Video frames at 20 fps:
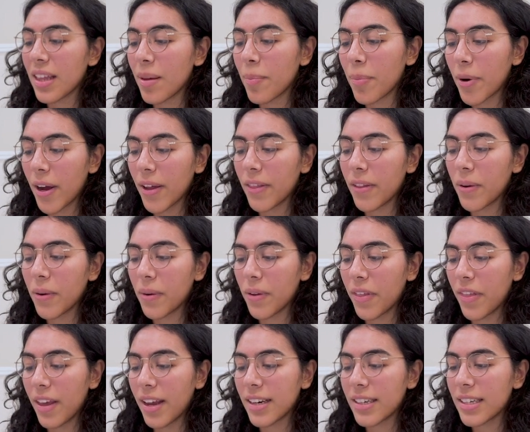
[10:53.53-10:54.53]
brought the whole
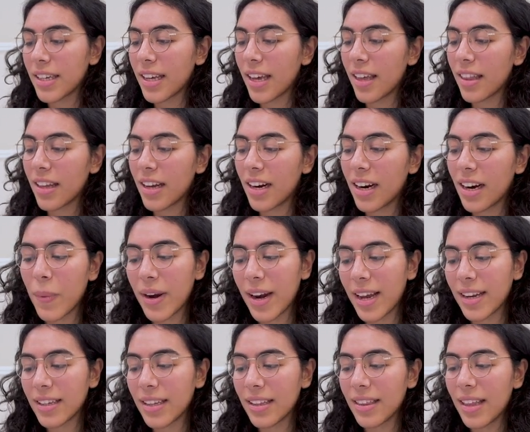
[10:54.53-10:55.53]
thing together. When I
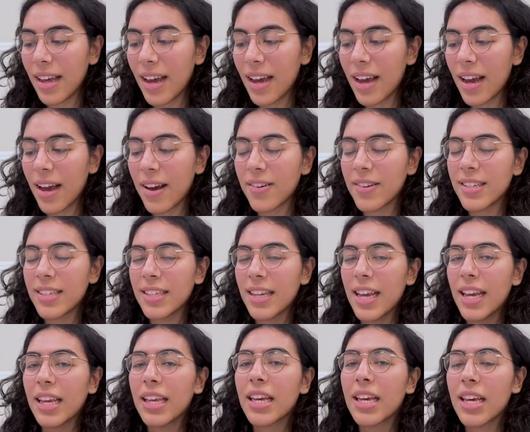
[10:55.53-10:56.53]
did that, I was
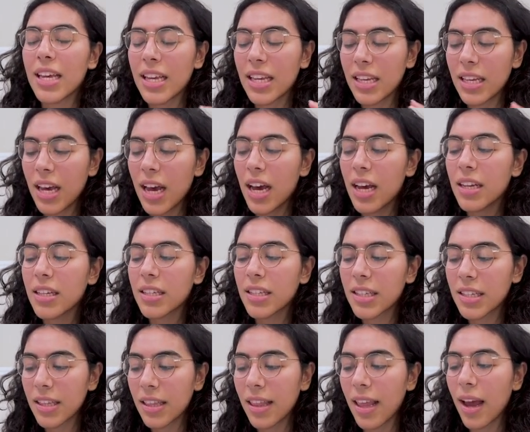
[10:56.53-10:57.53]
like,
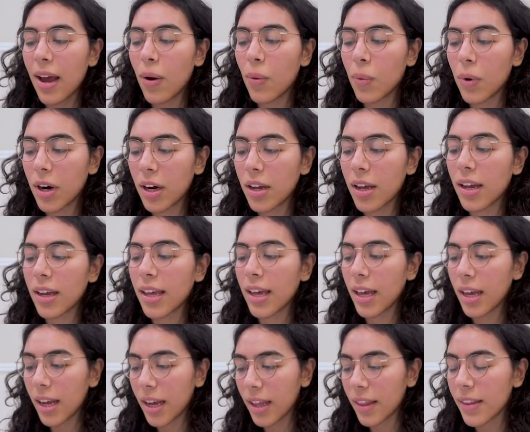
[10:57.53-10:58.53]
yes, now we're
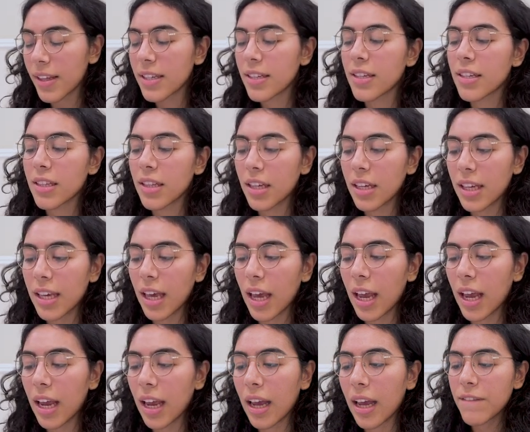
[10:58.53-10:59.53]
cooking. This is
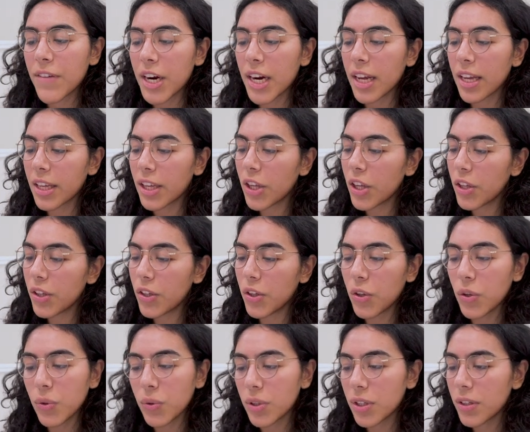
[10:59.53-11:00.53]
looking very
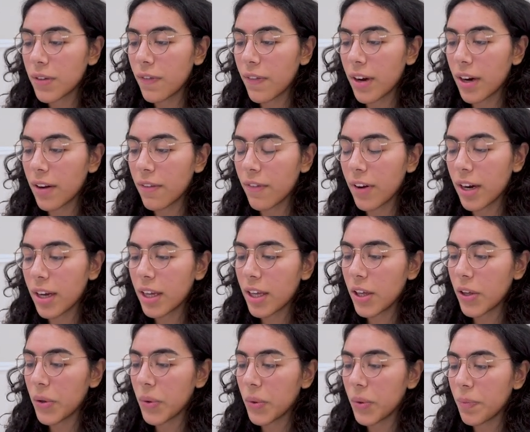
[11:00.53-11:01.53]
cute, very, very
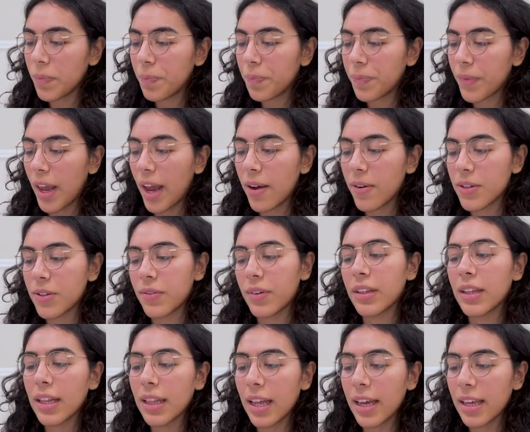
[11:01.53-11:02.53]
cute. I was
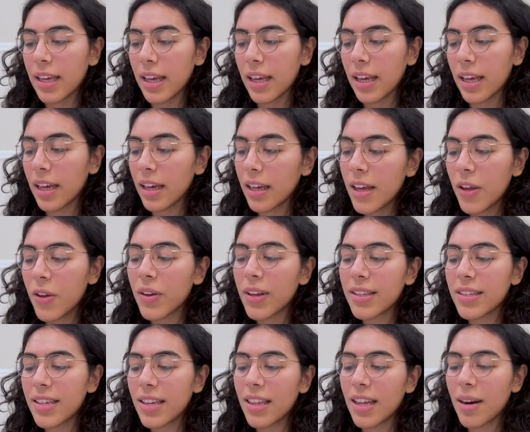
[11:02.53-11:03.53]
really liking it. You can
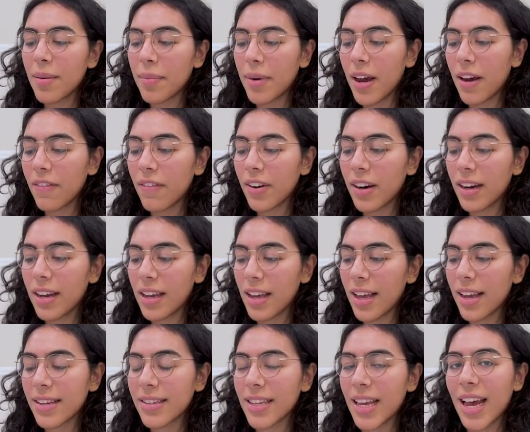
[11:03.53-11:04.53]
see that I'm not very
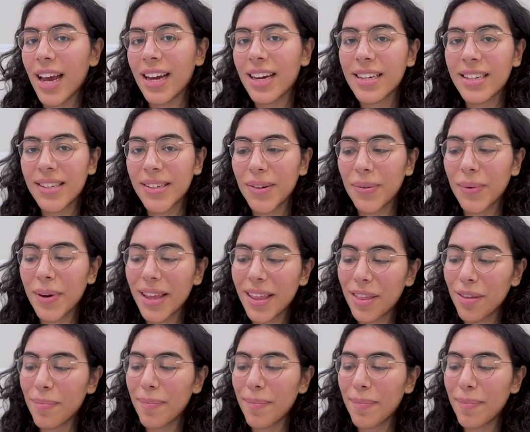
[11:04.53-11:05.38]
exact with